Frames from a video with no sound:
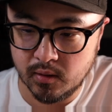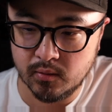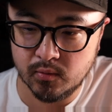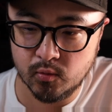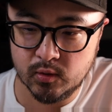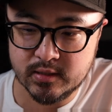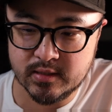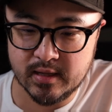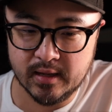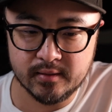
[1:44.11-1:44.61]

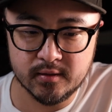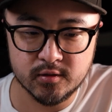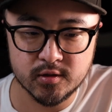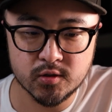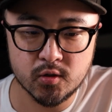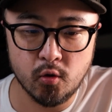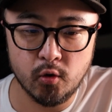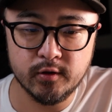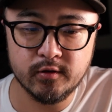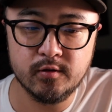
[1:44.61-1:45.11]
was that there's
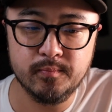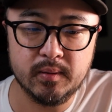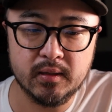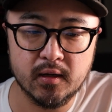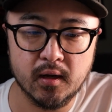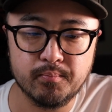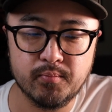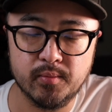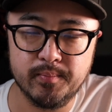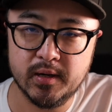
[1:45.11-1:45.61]
going to be
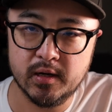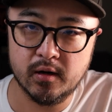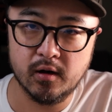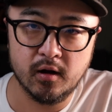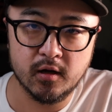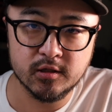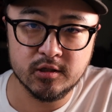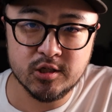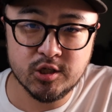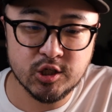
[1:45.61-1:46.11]
a premiere
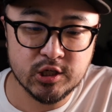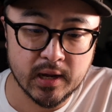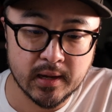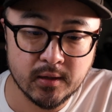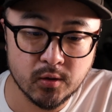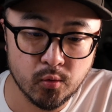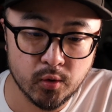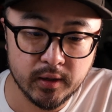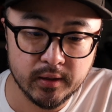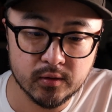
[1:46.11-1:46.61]
on
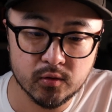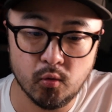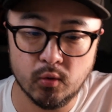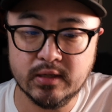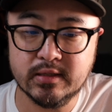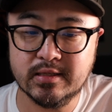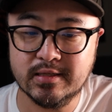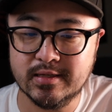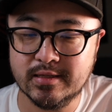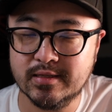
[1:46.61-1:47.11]
January
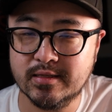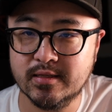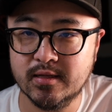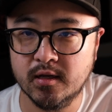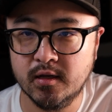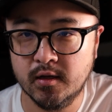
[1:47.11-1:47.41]
26th